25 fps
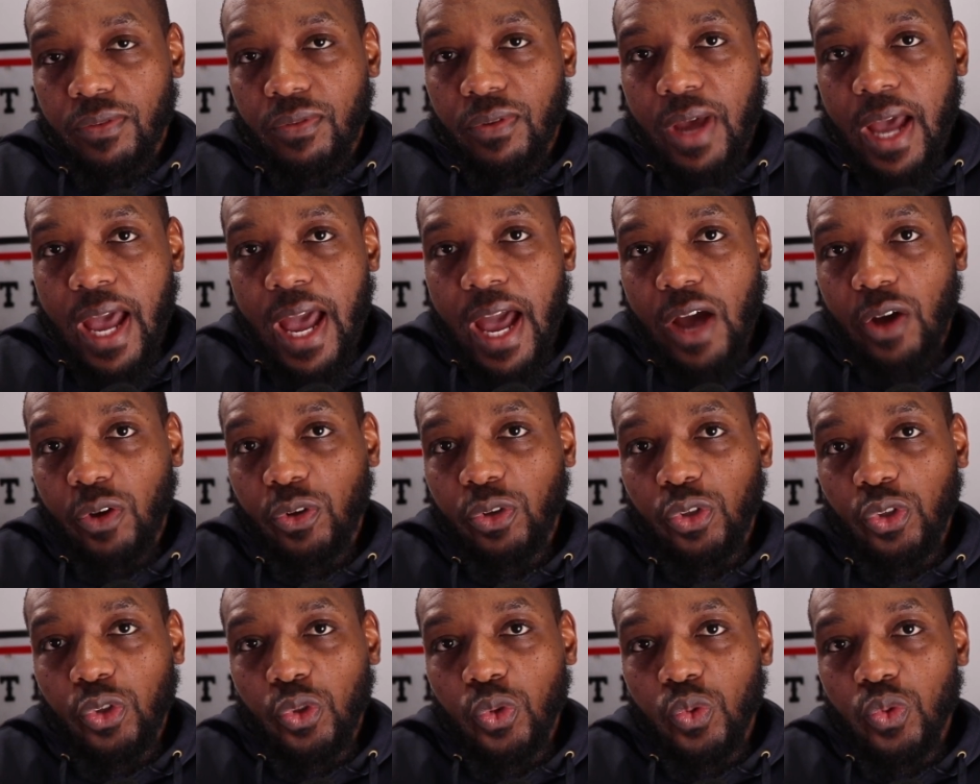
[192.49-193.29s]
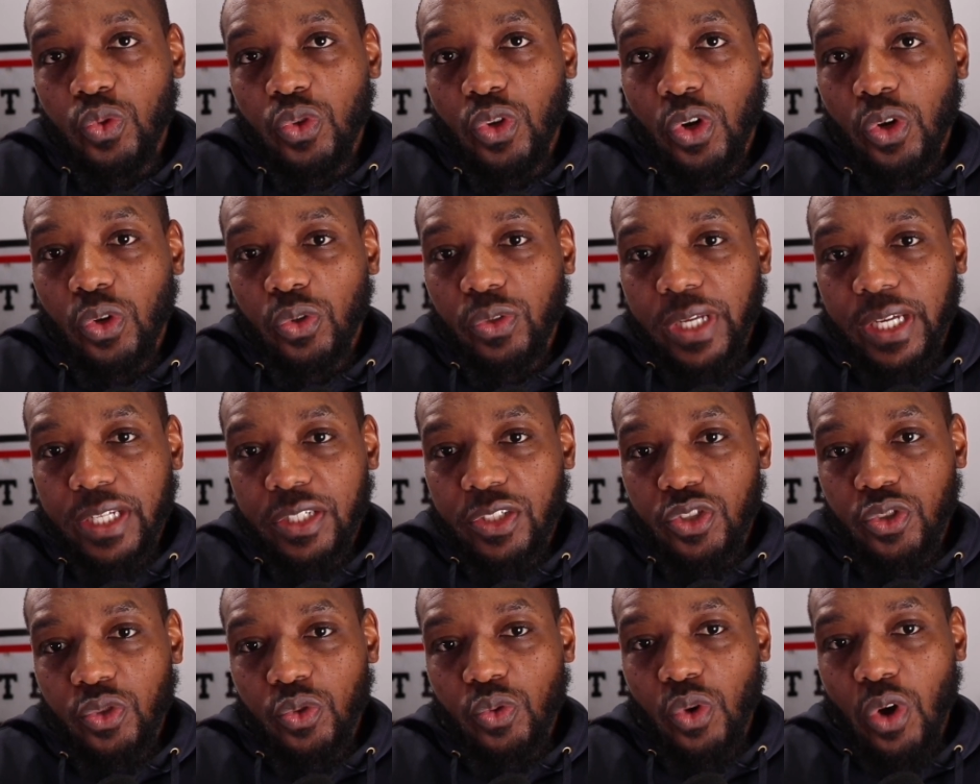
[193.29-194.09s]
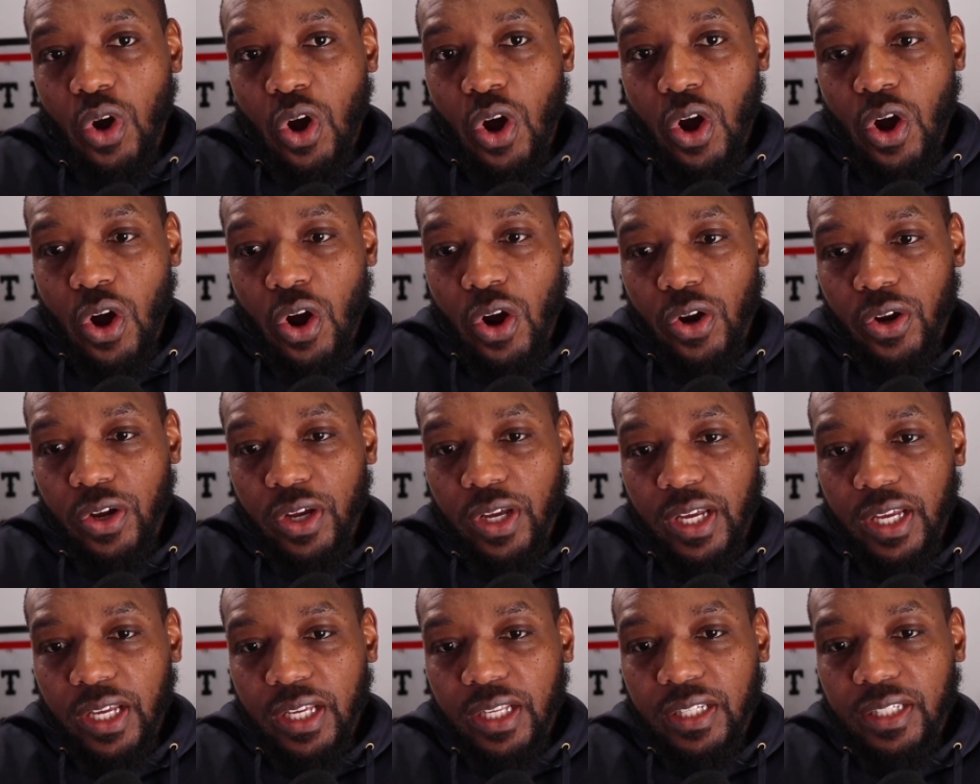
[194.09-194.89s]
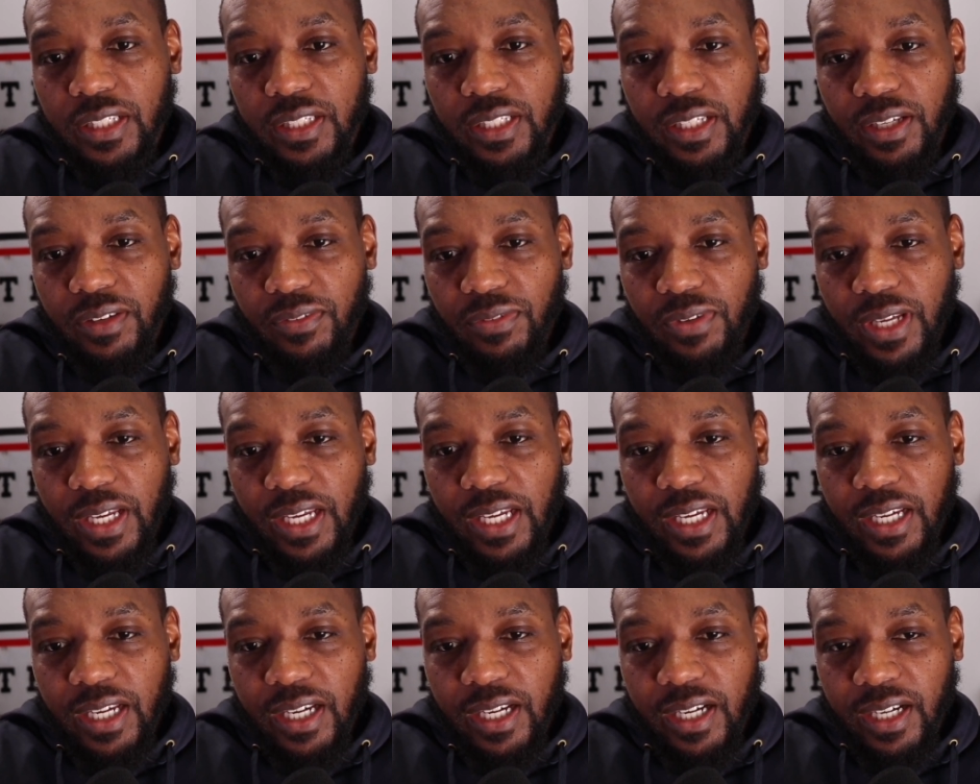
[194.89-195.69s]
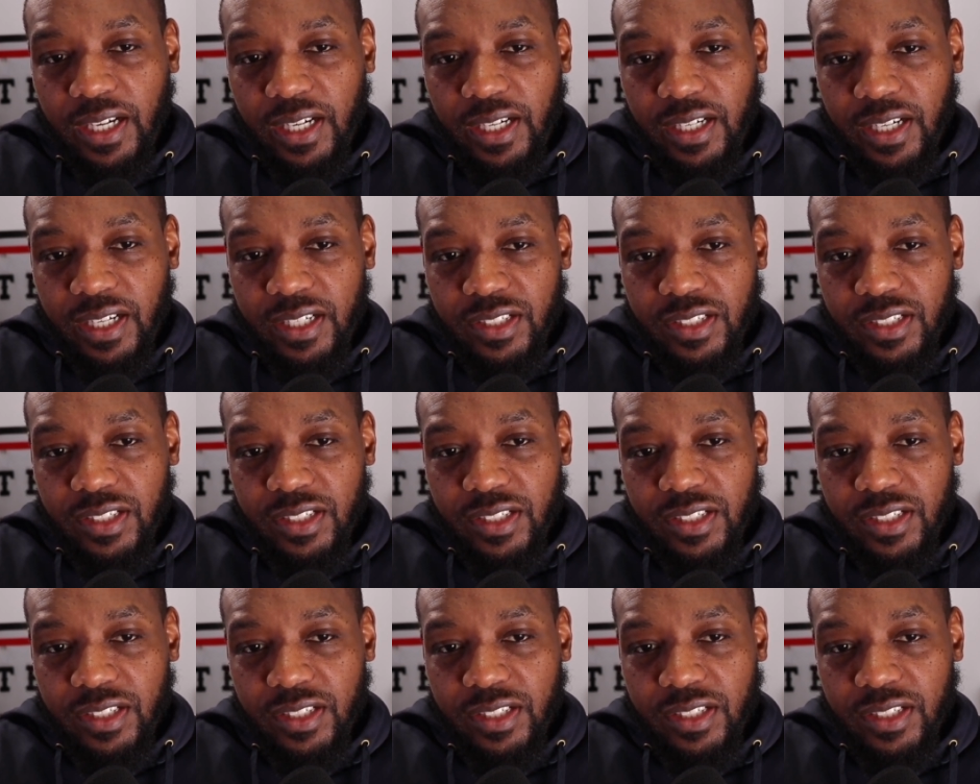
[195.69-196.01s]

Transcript: How do you know that you are living a,